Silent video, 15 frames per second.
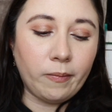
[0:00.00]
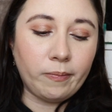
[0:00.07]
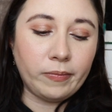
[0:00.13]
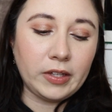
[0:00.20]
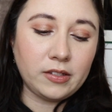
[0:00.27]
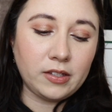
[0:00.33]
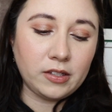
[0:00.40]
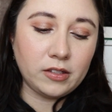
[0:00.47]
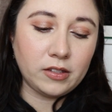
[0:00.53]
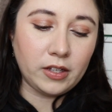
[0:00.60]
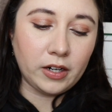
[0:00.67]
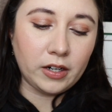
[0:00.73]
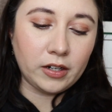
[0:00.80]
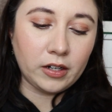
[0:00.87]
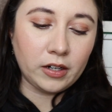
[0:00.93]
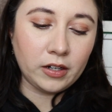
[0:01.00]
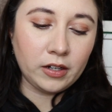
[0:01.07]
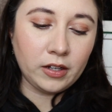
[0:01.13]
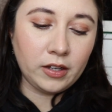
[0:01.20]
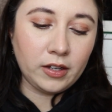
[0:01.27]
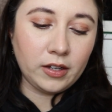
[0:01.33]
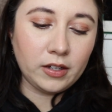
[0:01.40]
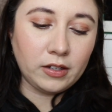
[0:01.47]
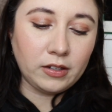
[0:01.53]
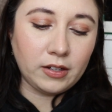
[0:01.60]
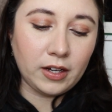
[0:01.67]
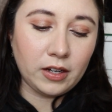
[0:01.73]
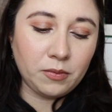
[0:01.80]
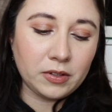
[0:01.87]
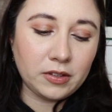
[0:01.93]
This is their
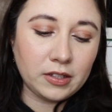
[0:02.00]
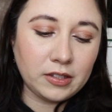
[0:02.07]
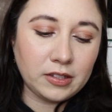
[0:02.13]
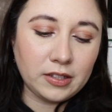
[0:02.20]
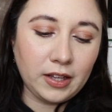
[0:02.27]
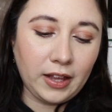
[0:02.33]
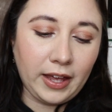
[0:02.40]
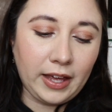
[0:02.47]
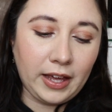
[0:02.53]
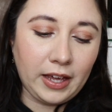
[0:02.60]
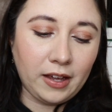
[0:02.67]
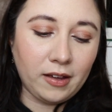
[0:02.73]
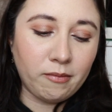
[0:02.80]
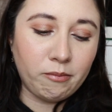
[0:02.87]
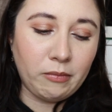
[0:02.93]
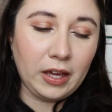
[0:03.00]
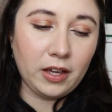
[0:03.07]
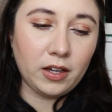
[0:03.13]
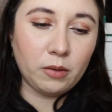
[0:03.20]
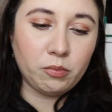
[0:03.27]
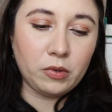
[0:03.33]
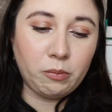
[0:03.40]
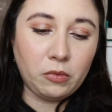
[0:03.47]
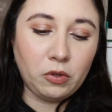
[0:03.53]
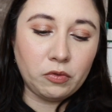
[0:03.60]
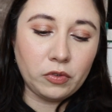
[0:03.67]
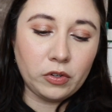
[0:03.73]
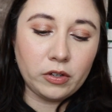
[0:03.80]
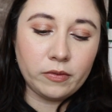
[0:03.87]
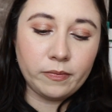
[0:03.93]
Done with the Slay makeup
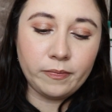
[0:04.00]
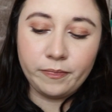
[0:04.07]
remover.